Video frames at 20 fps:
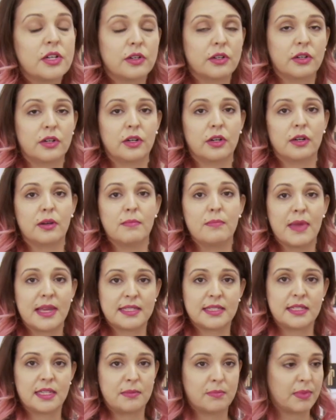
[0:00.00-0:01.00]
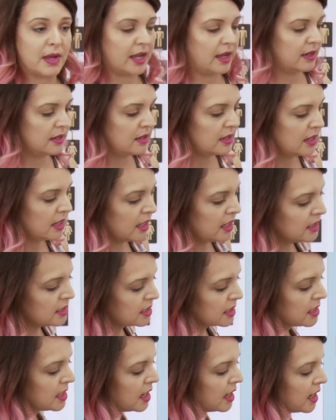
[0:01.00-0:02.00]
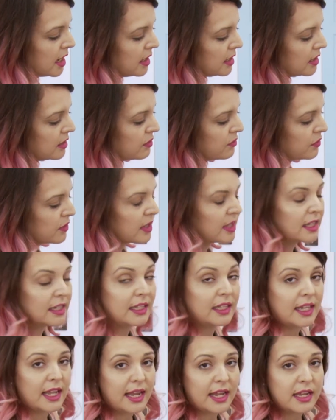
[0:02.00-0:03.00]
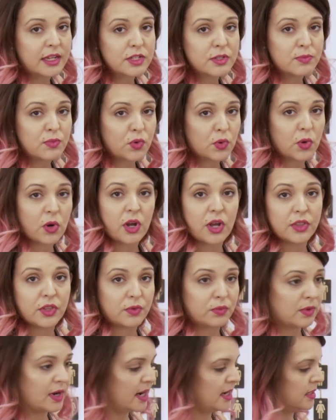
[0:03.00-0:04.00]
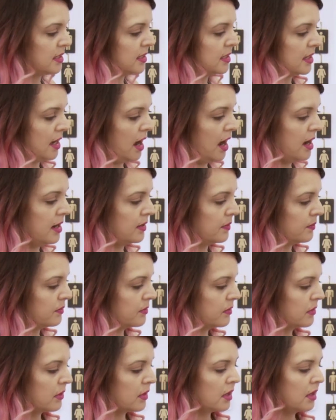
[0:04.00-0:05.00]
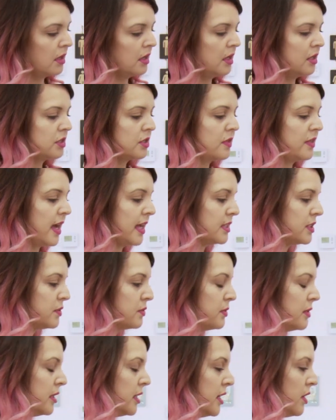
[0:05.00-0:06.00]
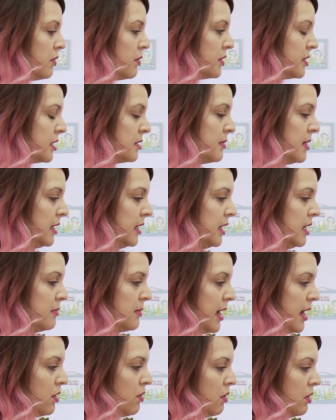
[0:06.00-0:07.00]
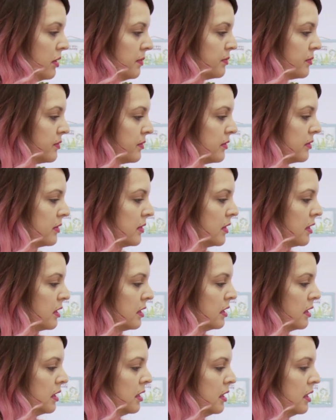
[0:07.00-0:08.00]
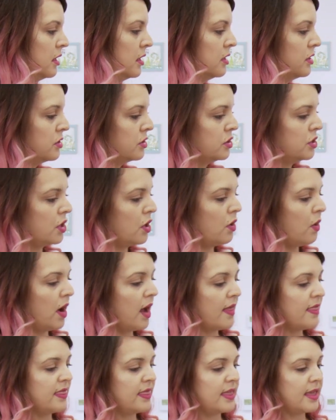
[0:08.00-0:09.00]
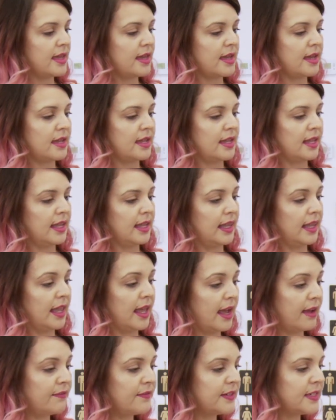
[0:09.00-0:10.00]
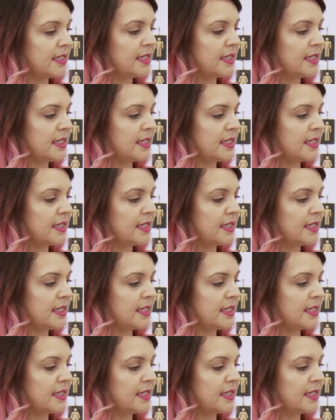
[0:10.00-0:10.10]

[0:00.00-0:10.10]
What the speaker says: her messy bun to kind of land more on the right side. So that's really ultimately my goal. So on the left